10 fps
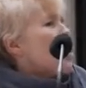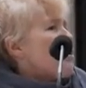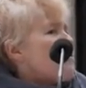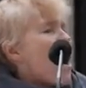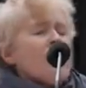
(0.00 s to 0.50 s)

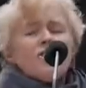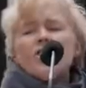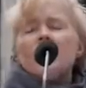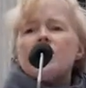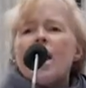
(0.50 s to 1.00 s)
who
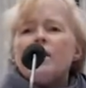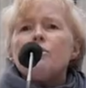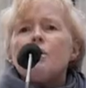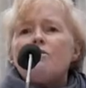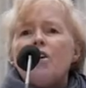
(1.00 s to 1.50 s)
marched on
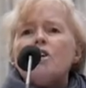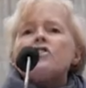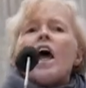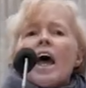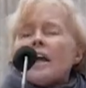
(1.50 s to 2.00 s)
January
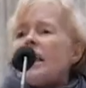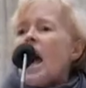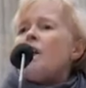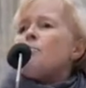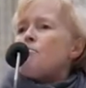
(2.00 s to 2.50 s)
1st,
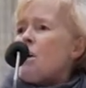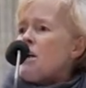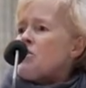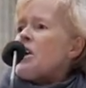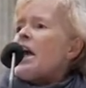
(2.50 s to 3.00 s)
get
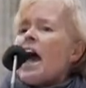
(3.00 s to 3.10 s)
busy,